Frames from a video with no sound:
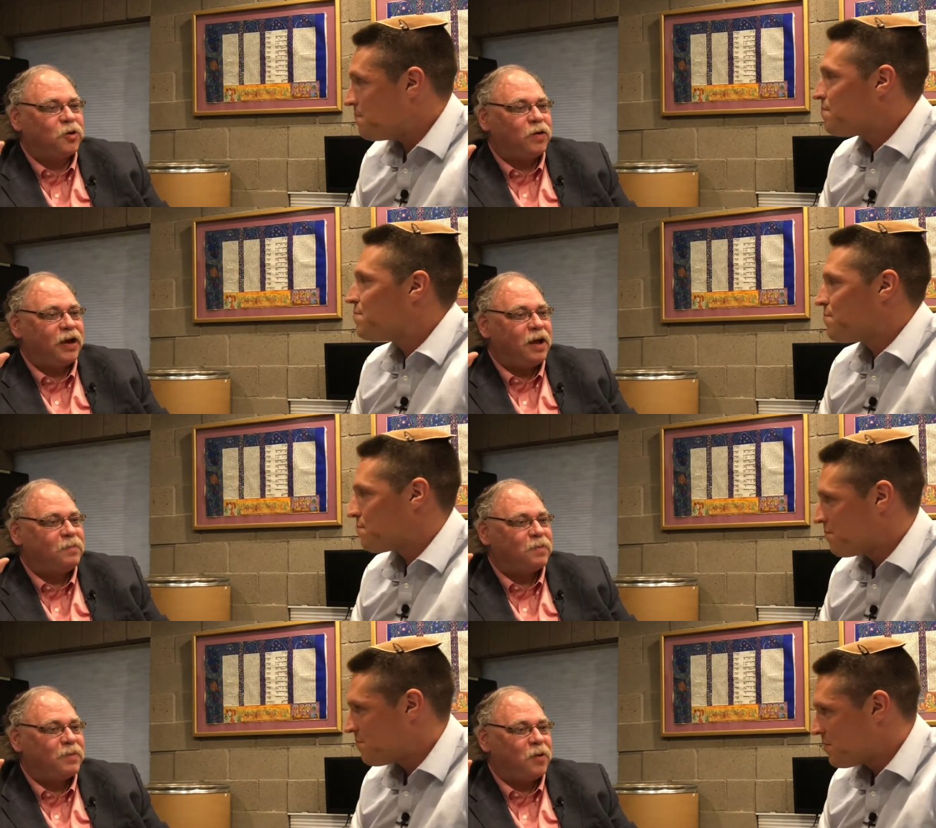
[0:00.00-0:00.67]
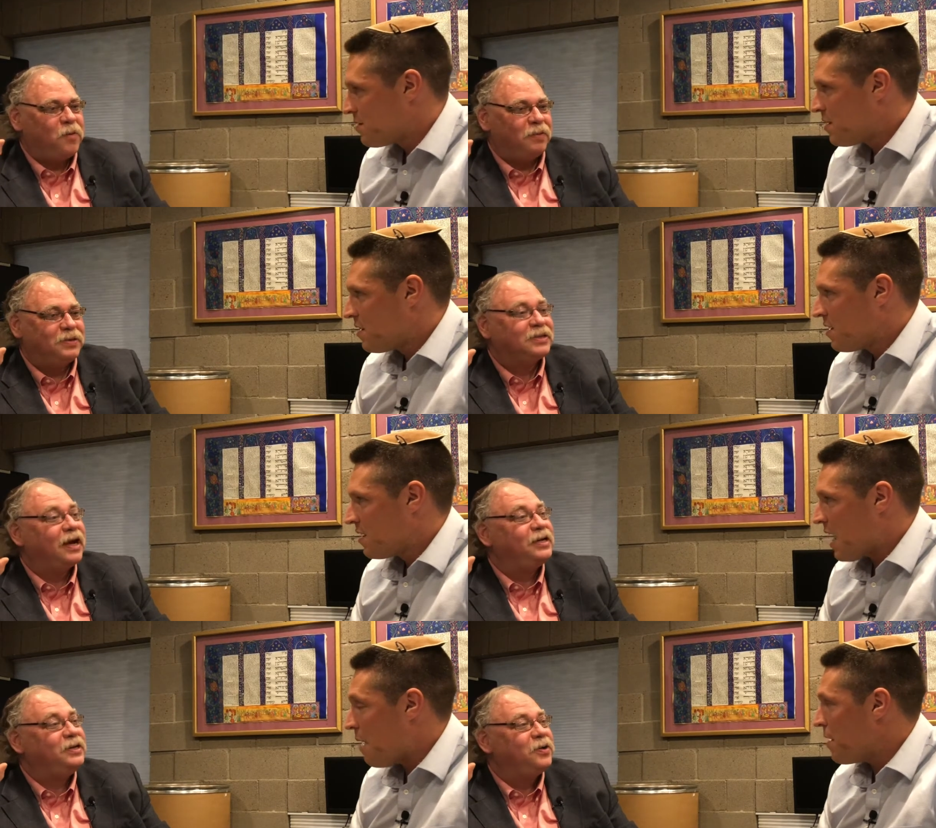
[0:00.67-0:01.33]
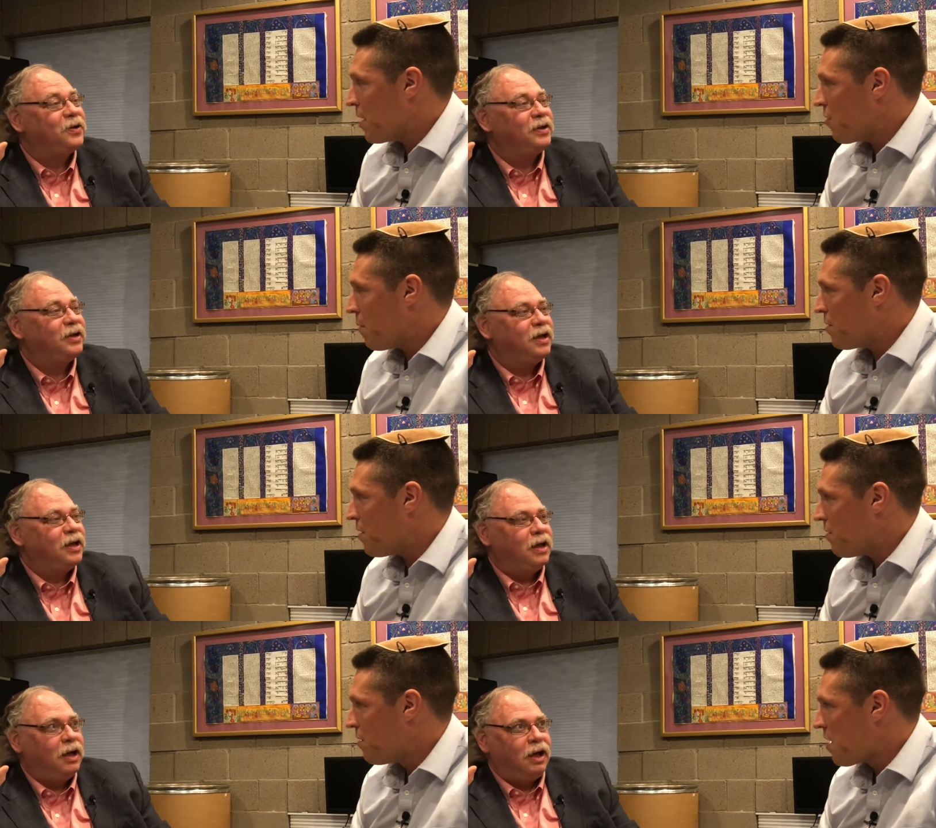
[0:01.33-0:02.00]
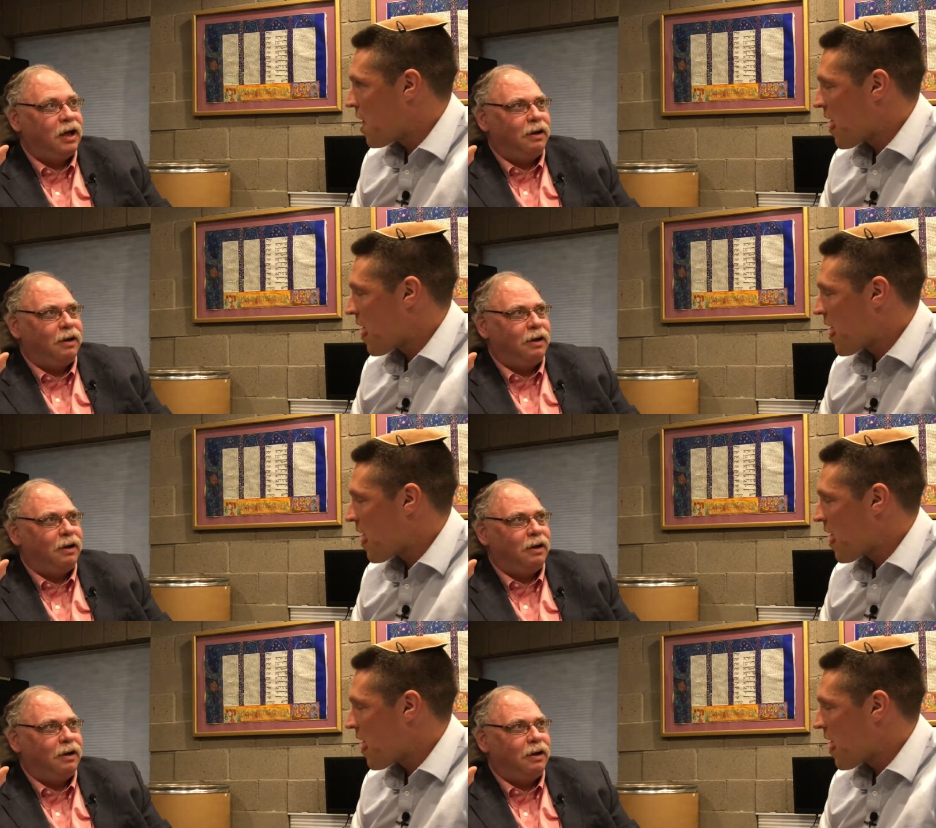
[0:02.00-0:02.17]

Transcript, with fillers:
Speaker 1: already up on my website. How many you, are up there?